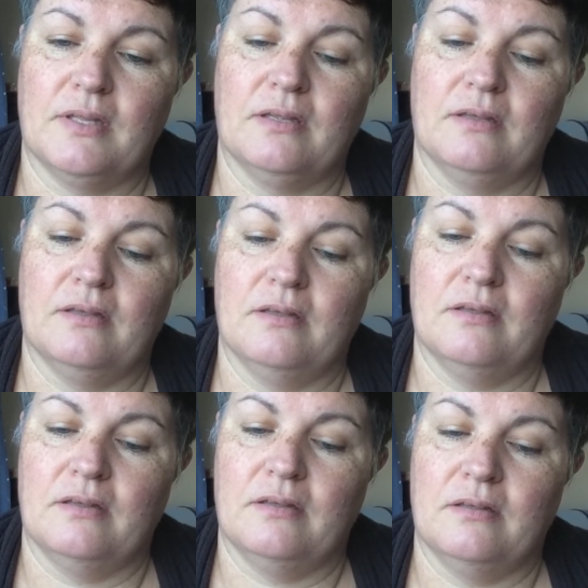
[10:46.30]
Do
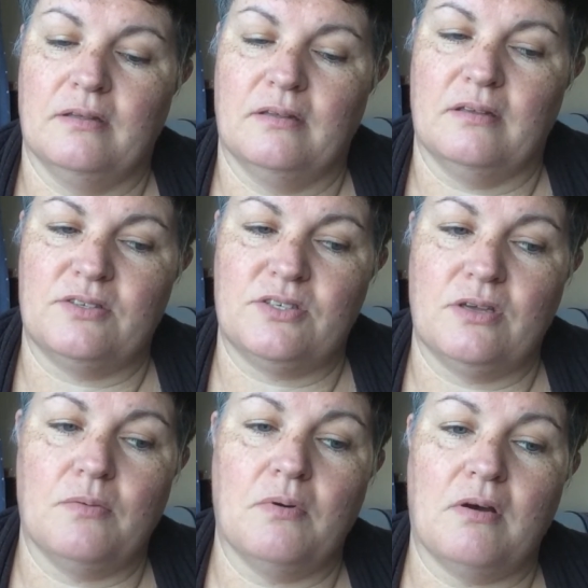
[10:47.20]
you
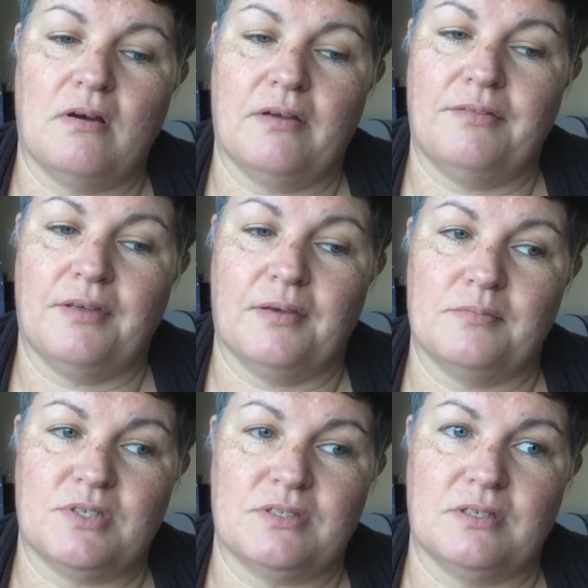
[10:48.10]
know what? I think
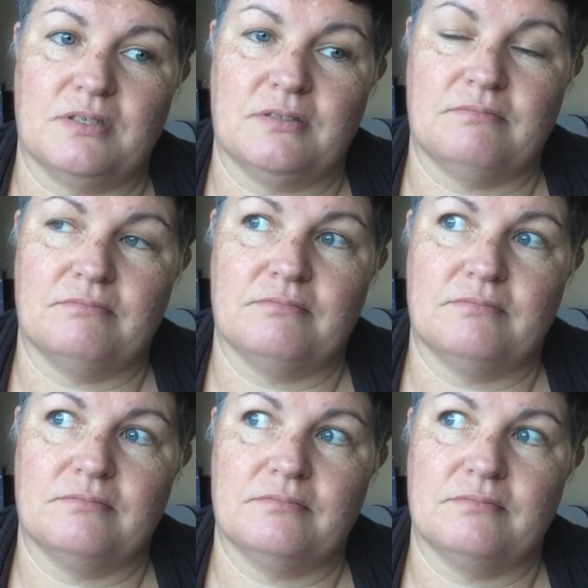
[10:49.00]
I'm just going to
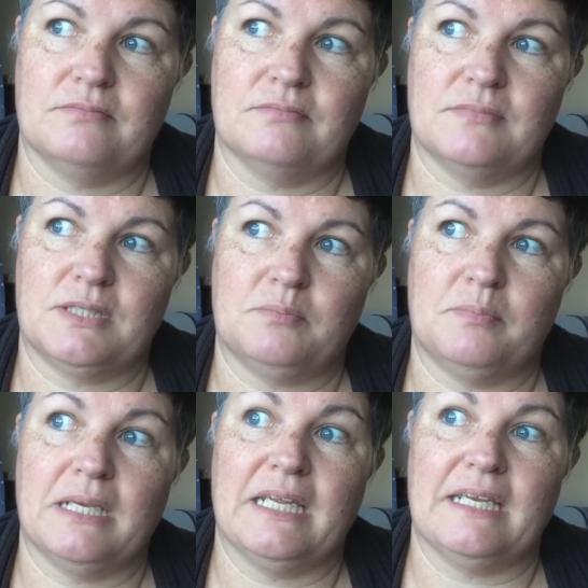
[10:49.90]

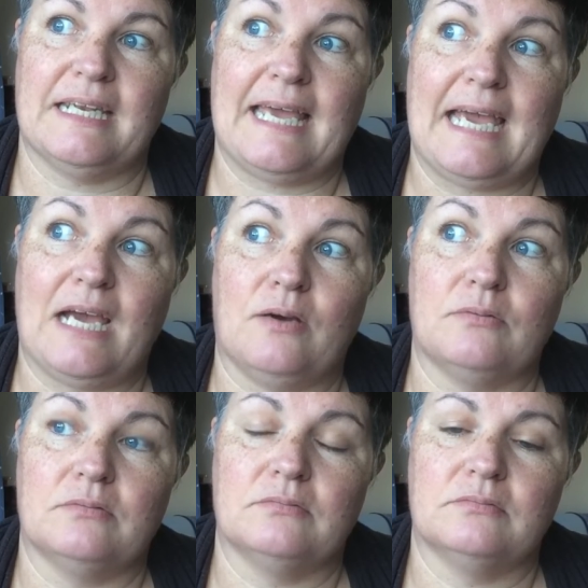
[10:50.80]
spill it
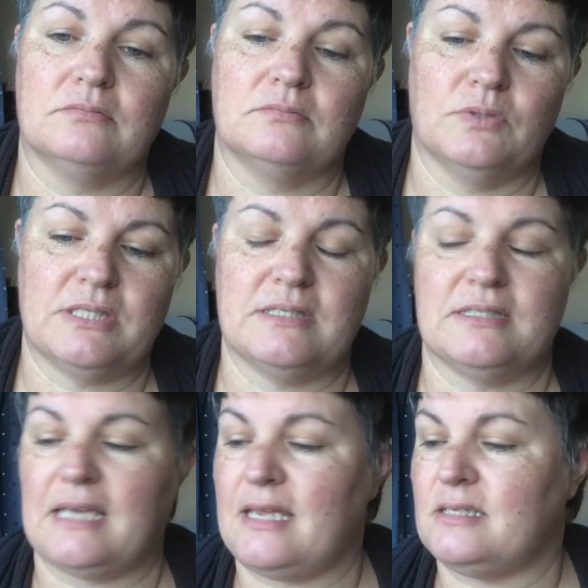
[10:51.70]
now. What's the
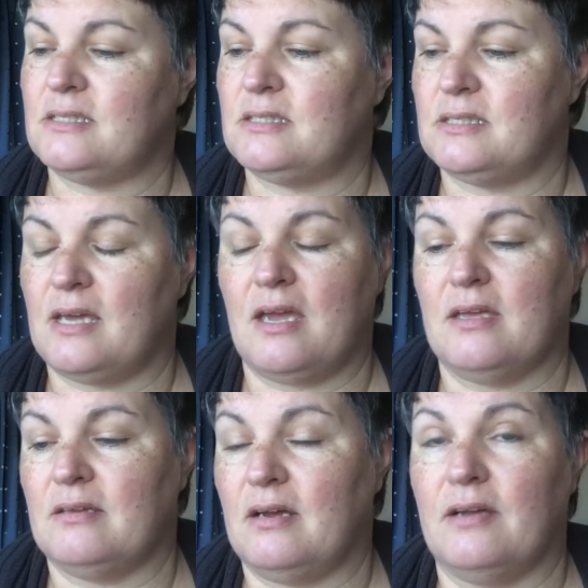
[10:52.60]
date
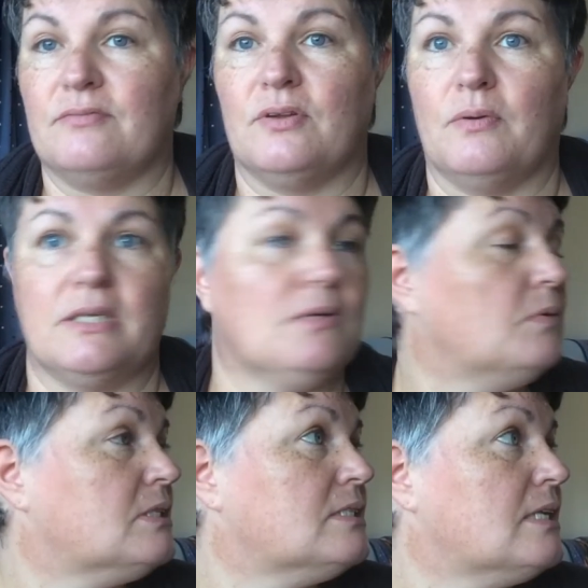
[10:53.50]
today? I have no idea.
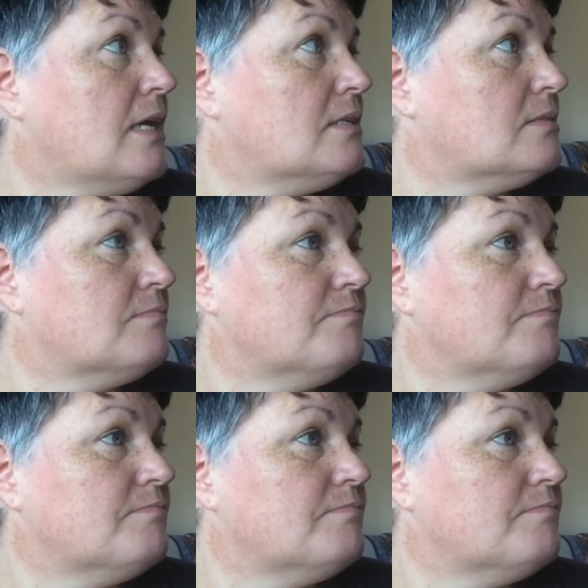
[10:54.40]
What's the date?